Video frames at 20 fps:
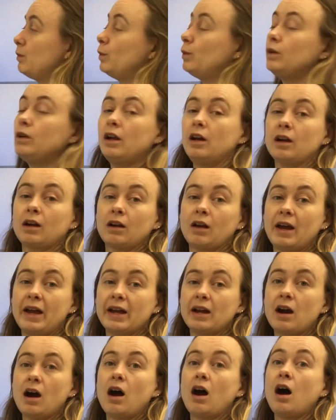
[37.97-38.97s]
will look
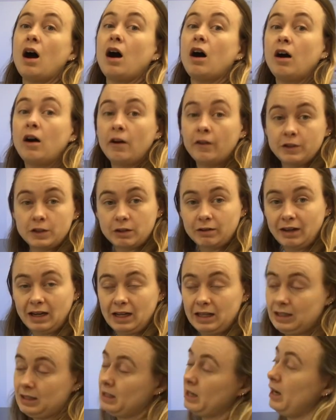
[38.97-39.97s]
like after it
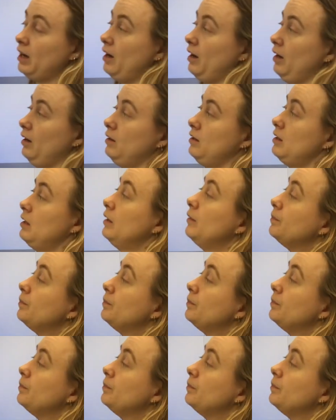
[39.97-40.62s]
has turned.